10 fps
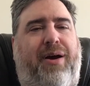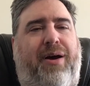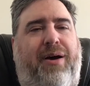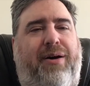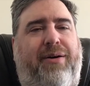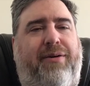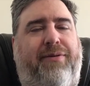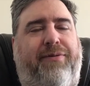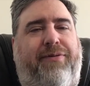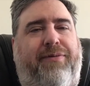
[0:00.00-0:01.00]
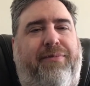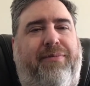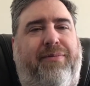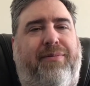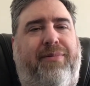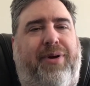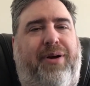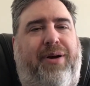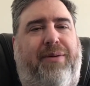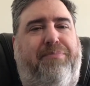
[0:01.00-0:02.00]
of
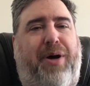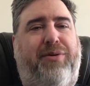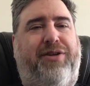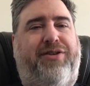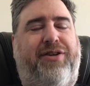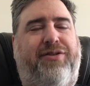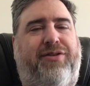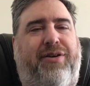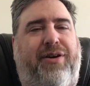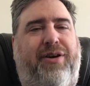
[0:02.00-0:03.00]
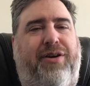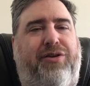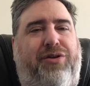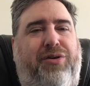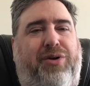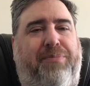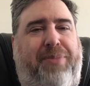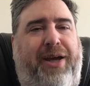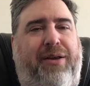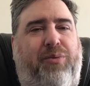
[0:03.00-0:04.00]
bonuses to
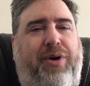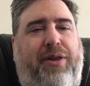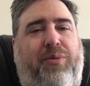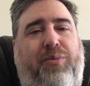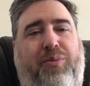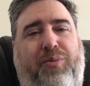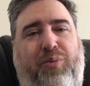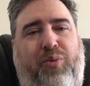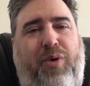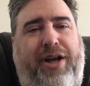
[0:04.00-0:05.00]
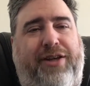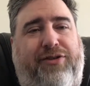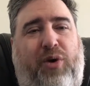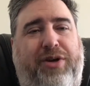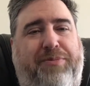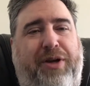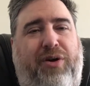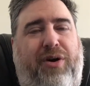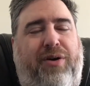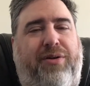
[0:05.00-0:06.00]
compete with what has always been
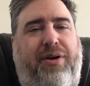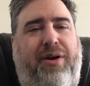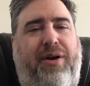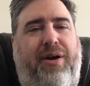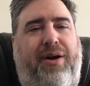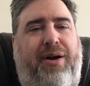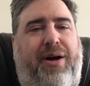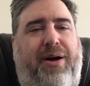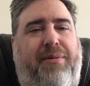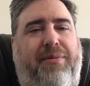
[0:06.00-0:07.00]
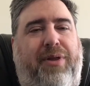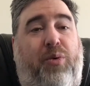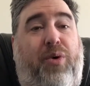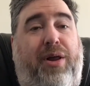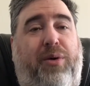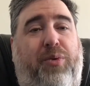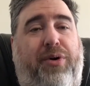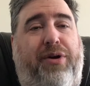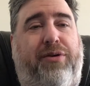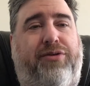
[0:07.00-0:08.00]
called the wallet
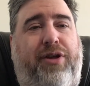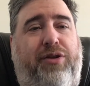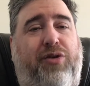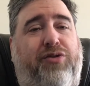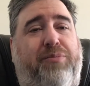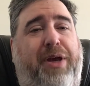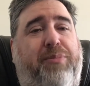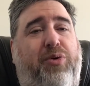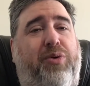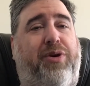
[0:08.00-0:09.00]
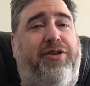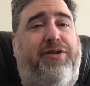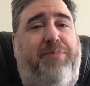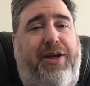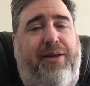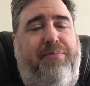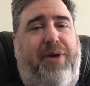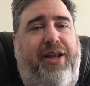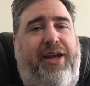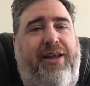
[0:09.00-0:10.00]
warriors, and those are people who can spend
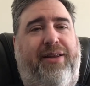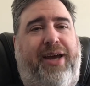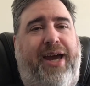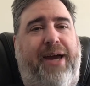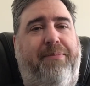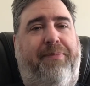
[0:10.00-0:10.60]
money in the game.